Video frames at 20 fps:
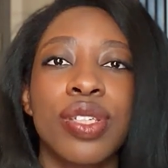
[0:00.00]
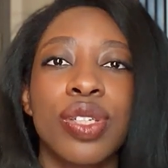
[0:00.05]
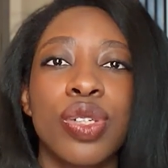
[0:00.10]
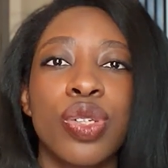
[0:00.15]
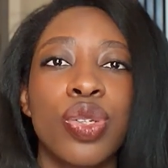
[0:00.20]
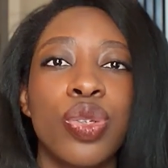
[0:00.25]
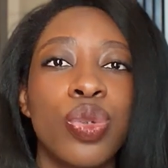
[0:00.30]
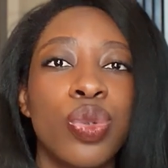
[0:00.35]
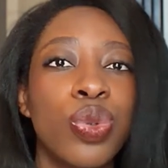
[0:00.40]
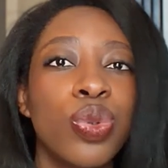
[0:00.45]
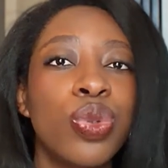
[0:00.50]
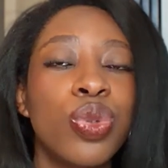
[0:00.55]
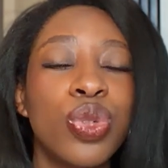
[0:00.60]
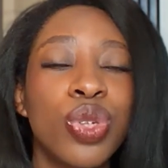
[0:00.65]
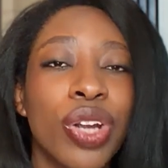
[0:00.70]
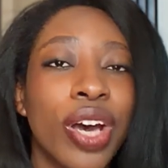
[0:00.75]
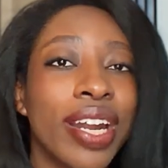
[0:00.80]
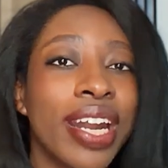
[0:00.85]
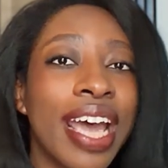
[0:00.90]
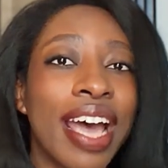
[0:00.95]
you do
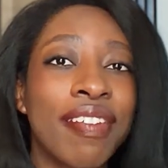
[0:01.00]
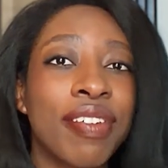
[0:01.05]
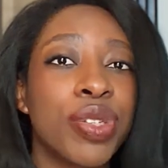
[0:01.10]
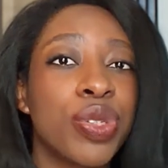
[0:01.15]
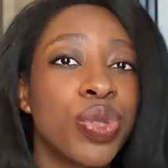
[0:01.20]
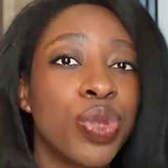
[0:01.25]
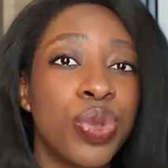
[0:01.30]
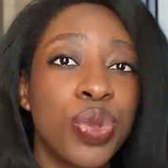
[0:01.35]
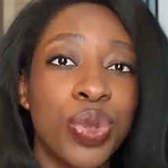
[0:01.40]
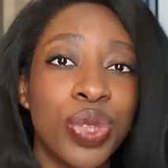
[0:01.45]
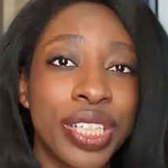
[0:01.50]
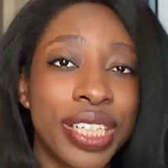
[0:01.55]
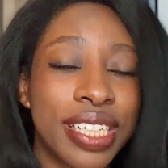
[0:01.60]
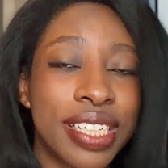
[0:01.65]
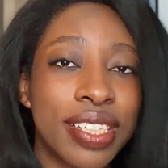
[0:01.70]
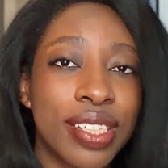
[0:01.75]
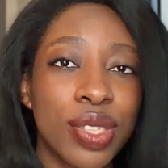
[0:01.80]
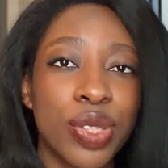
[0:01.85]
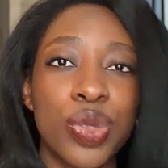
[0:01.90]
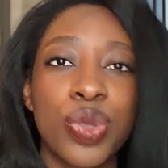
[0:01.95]
not have a to-do
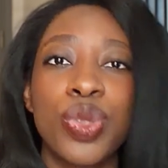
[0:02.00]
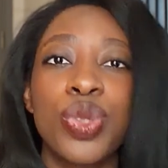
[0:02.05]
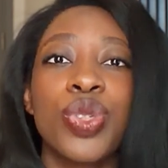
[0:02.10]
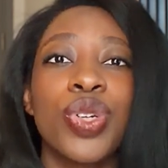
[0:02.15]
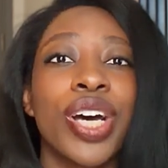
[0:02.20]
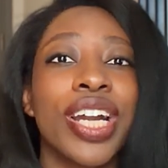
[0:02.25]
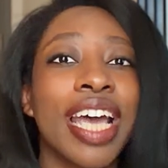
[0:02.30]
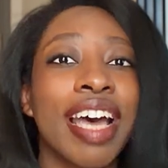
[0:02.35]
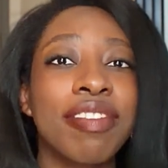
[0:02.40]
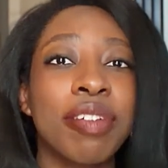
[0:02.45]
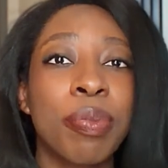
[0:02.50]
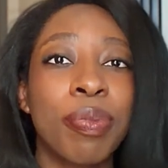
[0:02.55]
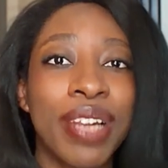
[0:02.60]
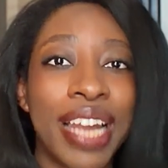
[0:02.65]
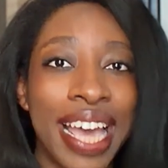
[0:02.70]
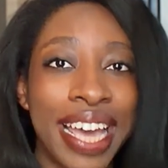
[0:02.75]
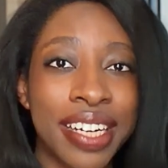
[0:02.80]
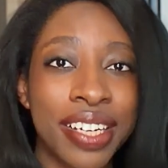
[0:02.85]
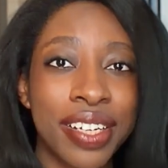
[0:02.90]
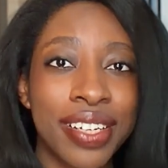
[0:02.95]
list, you do not have a
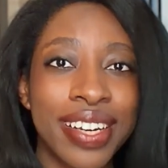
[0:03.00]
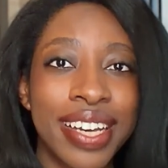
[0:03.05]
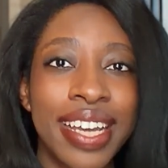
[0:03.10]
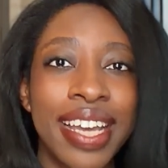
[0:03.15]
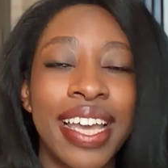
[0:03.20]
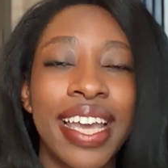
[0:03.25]
planner.